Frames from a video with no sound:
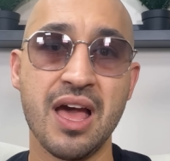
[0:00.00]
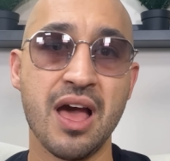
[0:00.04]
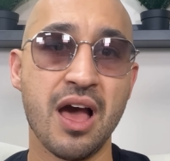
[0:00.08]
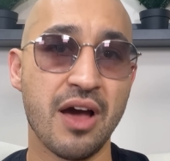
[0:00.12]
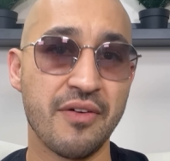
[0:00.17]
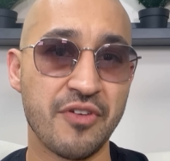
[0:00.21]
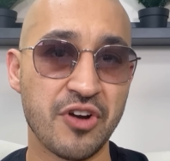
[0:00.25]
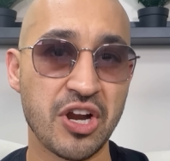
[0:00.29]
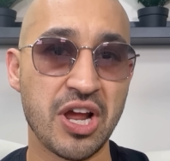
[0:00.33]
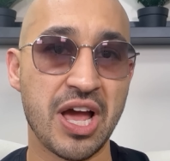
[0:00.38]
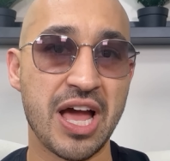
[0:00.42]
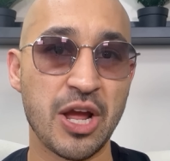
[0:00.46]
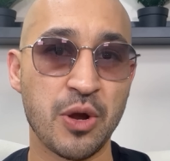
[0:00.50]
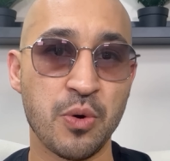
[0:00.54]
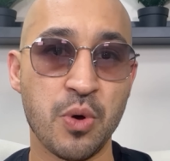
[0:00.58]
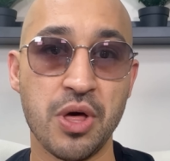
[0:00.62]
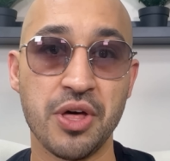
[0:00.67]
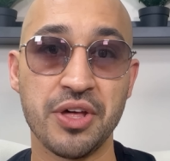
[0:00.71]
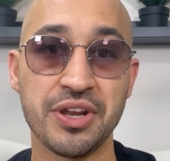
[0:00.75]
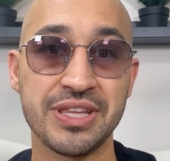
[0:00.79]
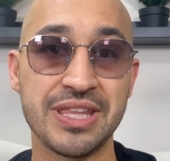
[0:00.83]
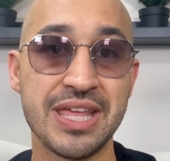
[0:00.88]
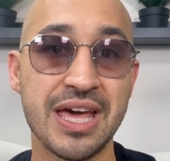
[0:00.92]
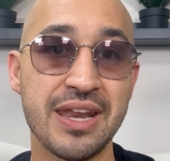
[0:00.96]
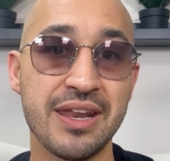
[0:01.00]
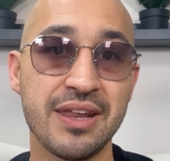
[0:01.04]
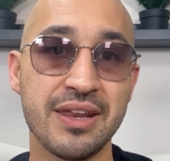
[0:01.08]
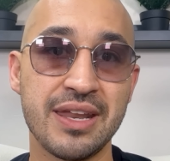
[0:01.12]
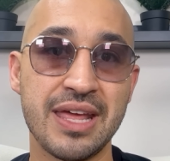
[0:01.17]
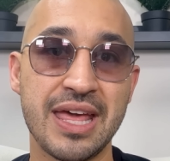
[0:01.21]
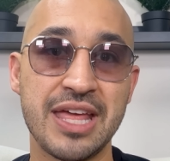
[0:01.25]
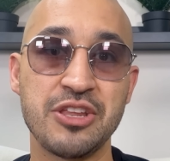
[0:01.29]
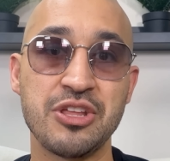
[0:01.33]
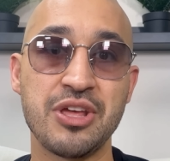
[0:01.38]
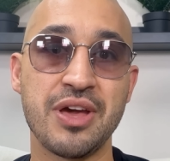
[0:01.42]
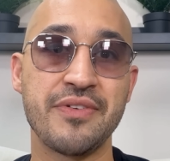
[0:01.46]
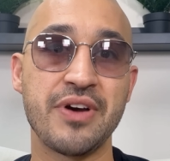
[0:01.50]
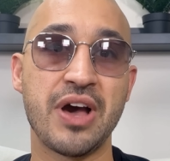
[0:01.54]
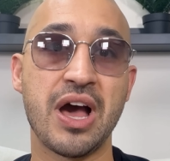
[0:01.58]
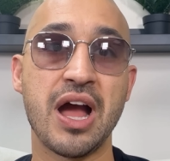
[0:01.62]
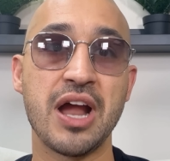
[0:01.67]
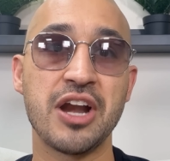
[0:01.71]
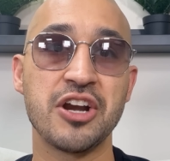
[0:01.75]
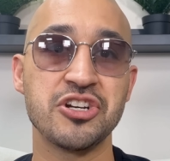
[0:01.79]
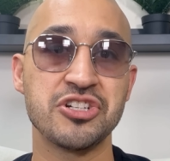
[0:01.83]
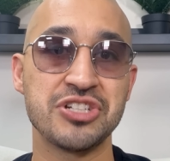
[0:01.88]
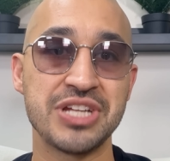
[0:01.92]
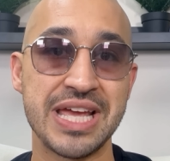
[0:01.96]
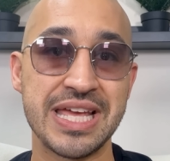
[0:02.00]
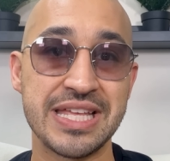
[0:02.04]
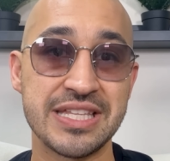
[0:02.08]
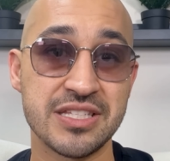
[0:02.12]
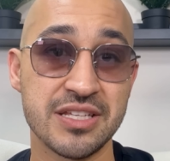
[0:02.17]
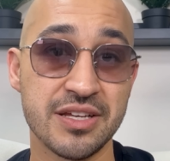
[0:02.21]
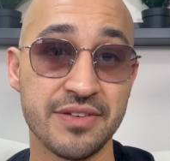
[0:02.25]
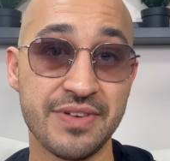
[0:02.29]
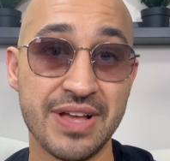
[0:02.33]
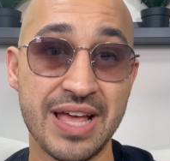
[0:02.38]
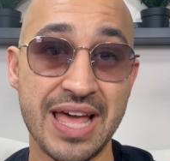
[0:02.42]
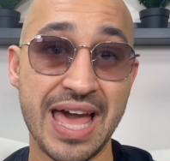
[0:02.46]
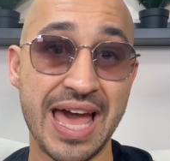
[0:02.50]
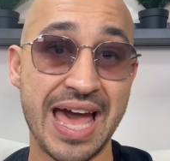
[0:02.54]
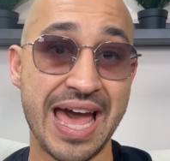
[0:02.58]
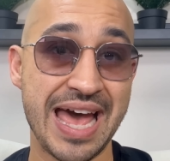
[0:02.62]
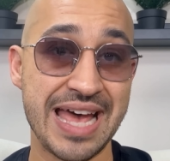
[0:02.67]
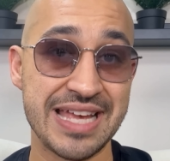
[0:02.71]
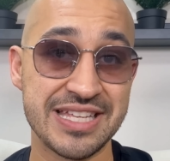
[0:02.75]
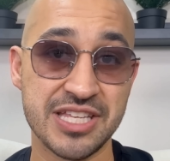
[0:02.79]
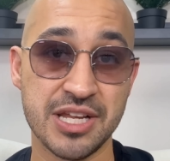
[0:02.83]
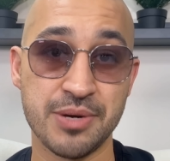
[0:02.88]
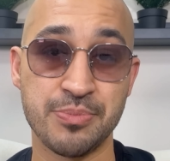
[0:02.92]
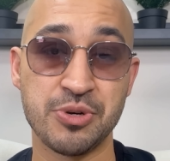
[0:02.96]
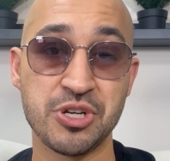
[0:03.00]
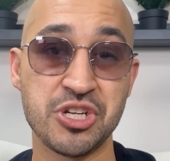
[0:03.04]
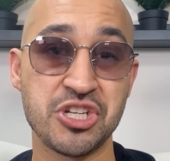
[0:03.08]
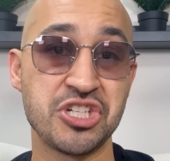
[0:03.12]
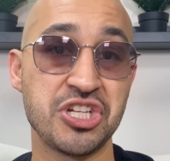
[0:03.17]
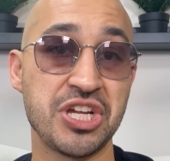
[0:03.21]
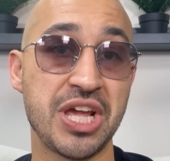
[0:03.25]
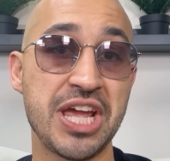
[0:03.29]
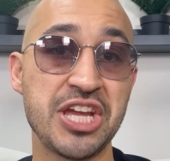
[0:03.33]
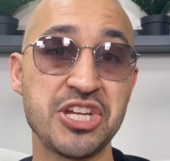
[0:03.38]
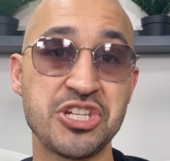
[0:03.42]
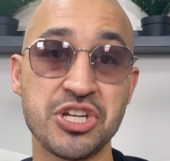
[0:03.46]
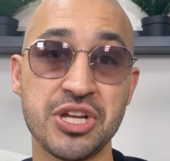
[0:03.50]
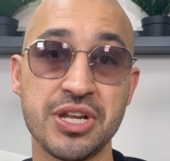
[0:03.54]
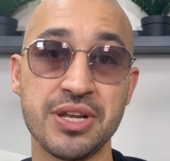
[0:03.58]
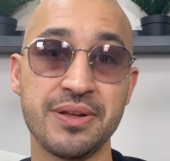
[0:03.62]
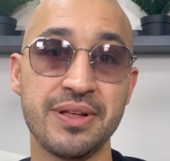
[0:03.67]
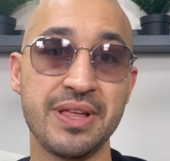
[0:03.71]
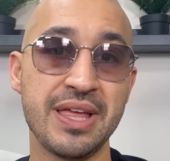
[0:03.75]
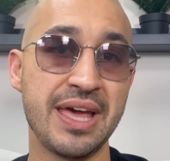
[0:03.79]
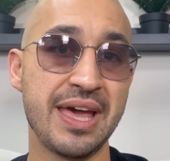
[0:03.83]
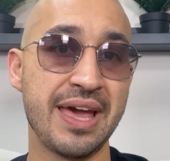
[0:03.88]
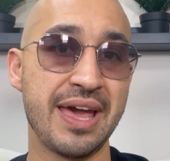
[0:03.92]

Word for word: a very high quality tenant and you have a higher chance of asset appreciation.